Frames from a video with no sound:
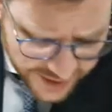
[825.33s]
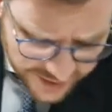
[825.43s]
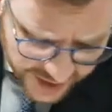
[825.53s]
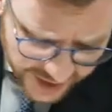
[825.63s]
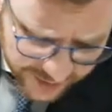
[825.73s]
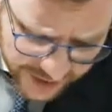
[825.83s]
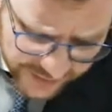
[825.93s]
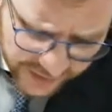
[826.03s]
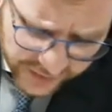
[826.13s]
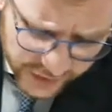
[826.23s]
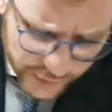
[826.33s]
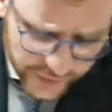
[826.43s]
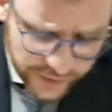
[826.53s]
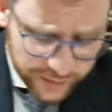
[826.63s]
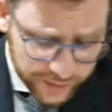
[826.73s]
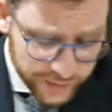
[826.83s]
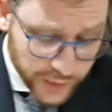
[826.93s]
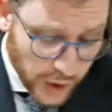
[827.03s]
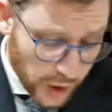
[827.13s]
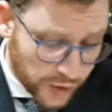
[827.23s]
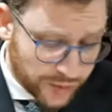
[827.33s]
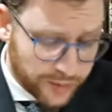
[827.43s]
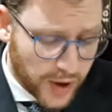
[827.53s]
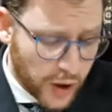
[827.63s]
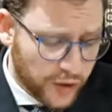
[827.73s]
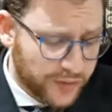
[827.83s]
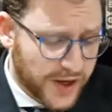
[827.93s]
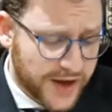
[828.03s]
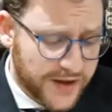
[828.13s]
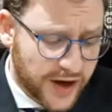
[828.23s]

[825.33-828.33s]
that any mitzvah that the kusim hold by,